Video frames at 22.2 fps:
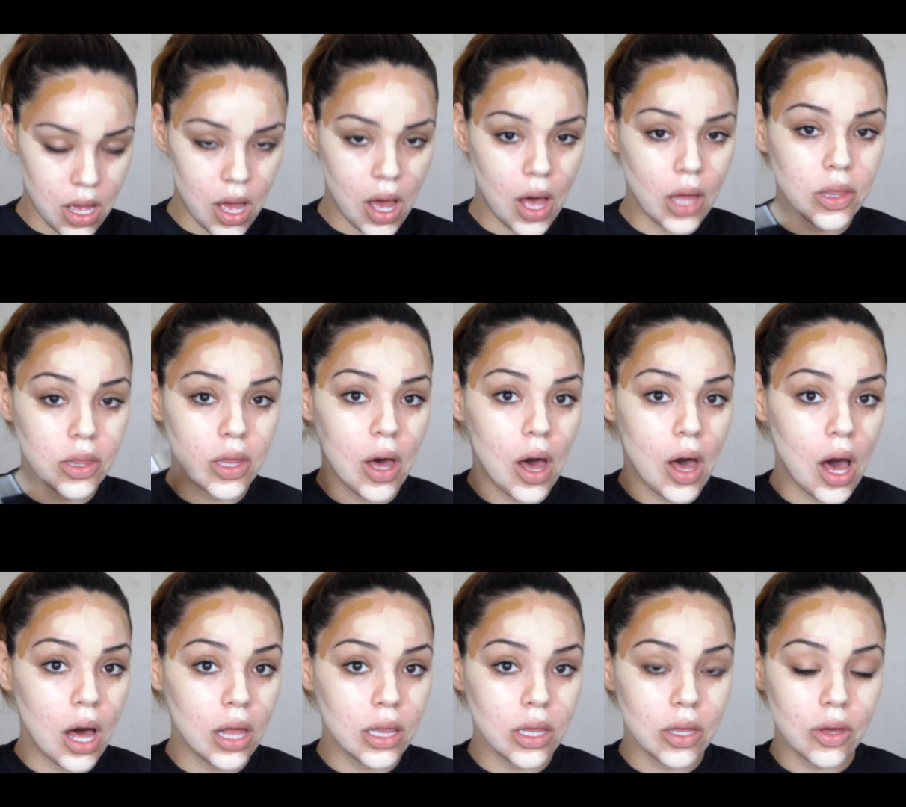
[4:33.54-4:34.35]
on the
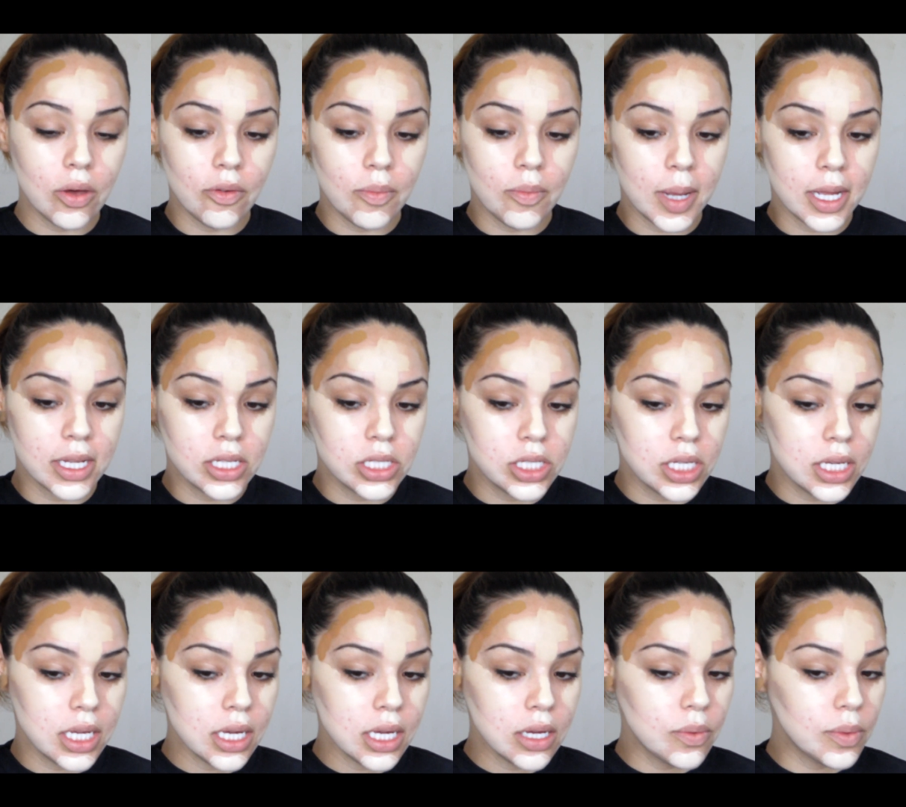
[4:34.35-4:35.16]
hollow of my
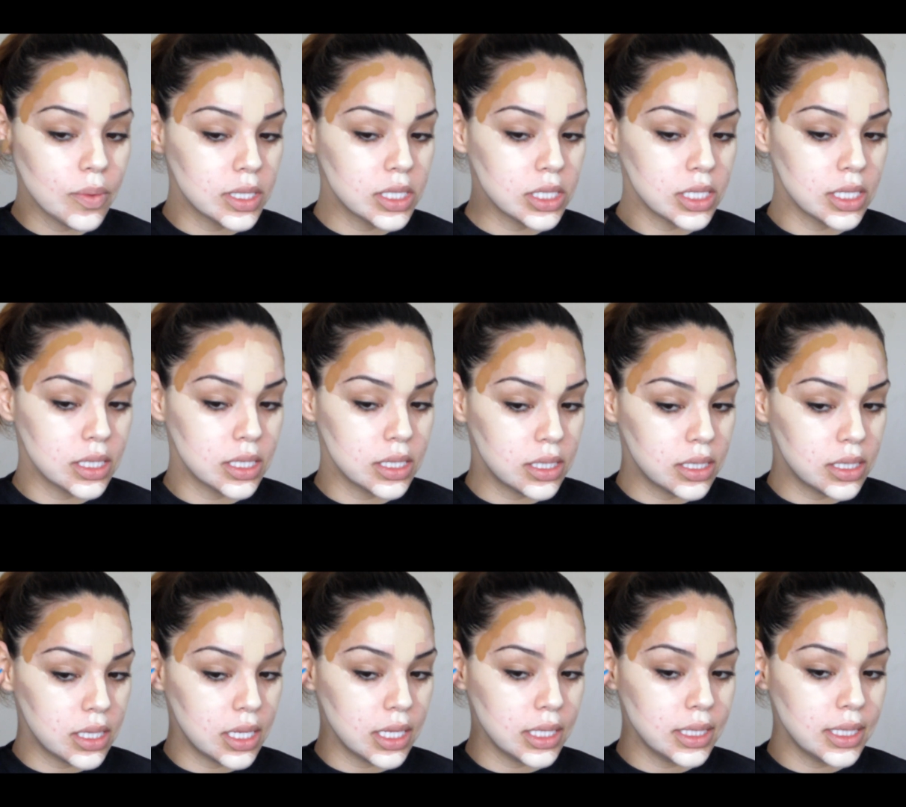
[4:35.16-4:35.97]
cheek, which is
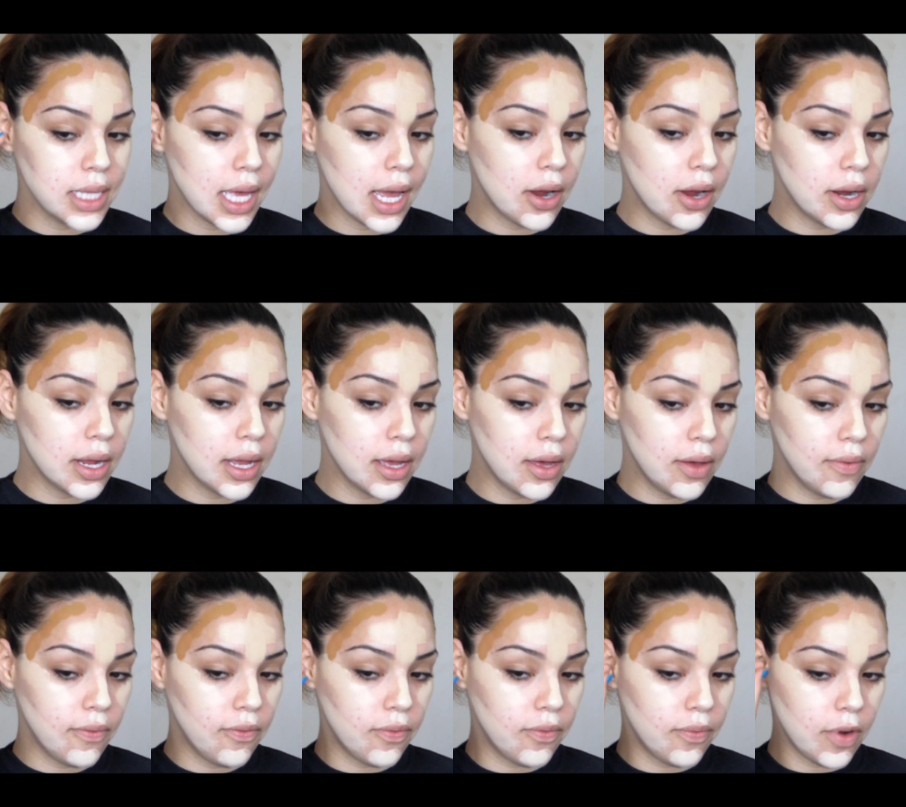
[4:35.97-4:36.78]
this
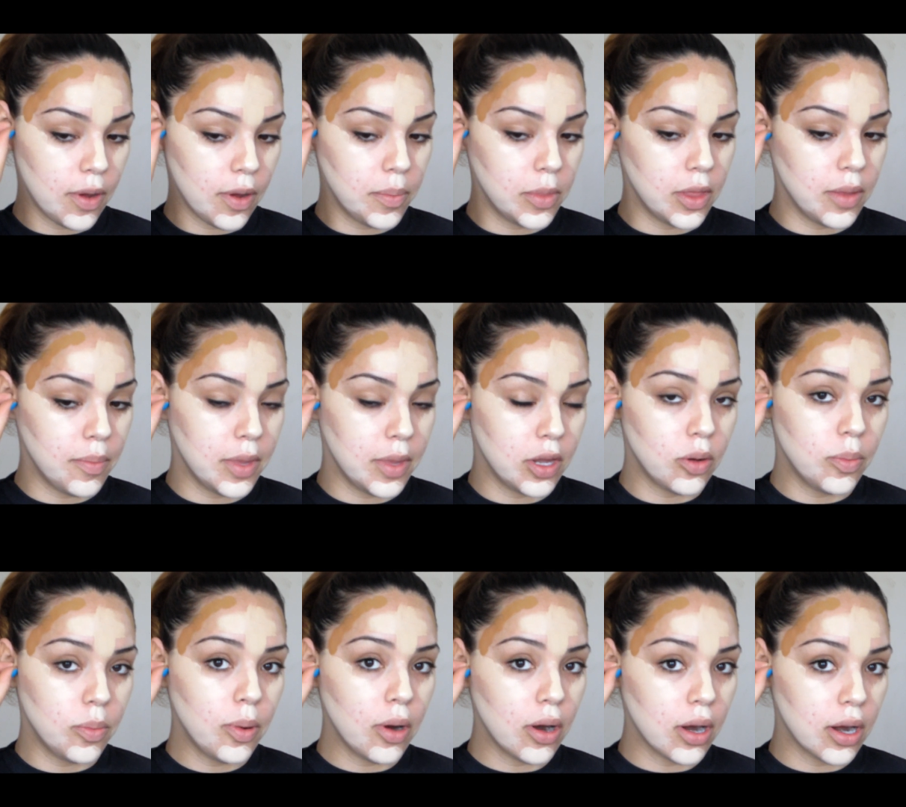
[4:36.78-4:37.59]
area from the middle
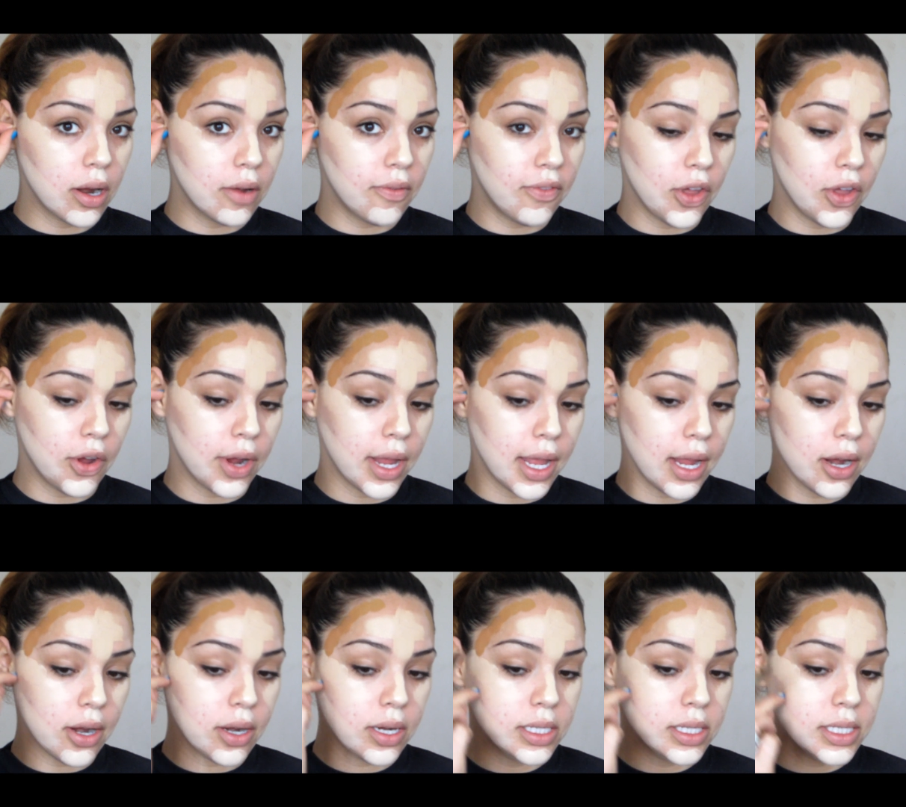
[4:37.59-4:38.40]
part of your
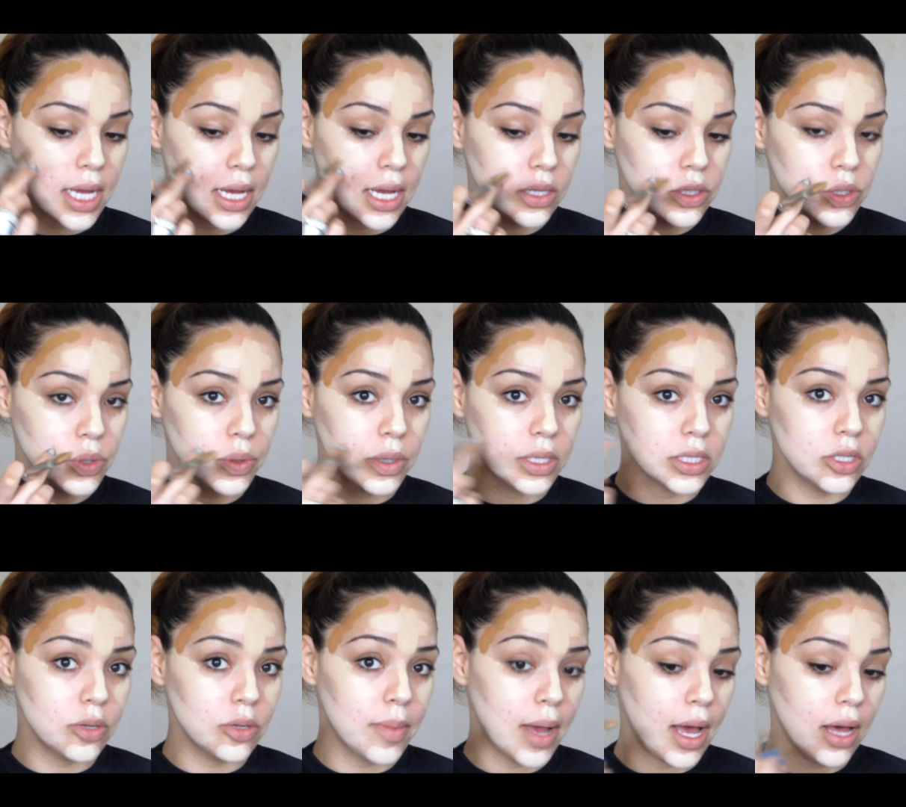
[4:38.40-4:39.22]
ear down towards
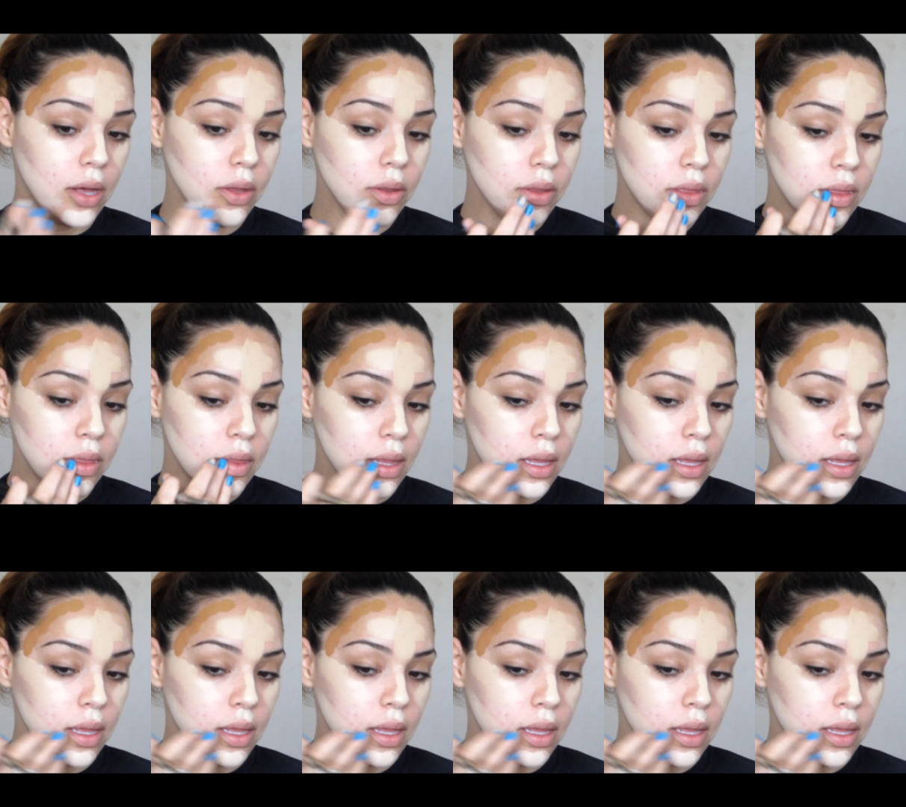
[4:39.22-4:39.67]
your mouth.